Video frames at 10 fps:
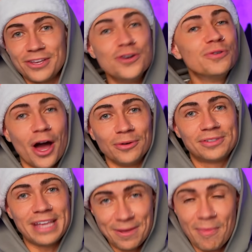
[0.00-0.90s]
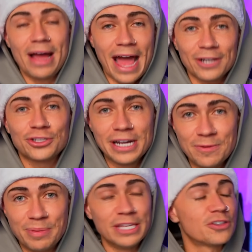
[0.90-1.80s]
who knows? It might actually
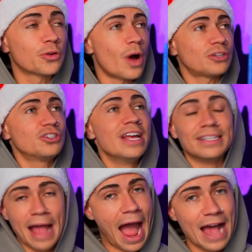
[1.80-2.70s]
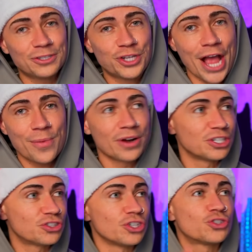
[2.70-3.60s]
be. So the question is, has Jaguar
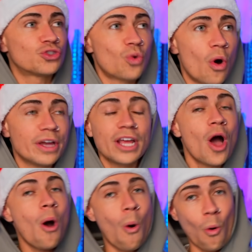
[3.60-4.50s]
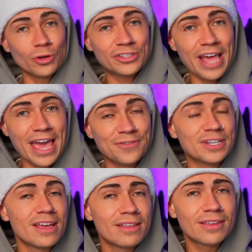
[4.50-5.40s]
just destroyed or
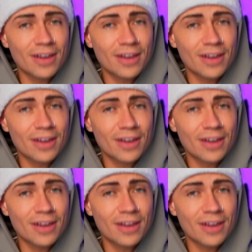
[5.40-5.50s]
saved the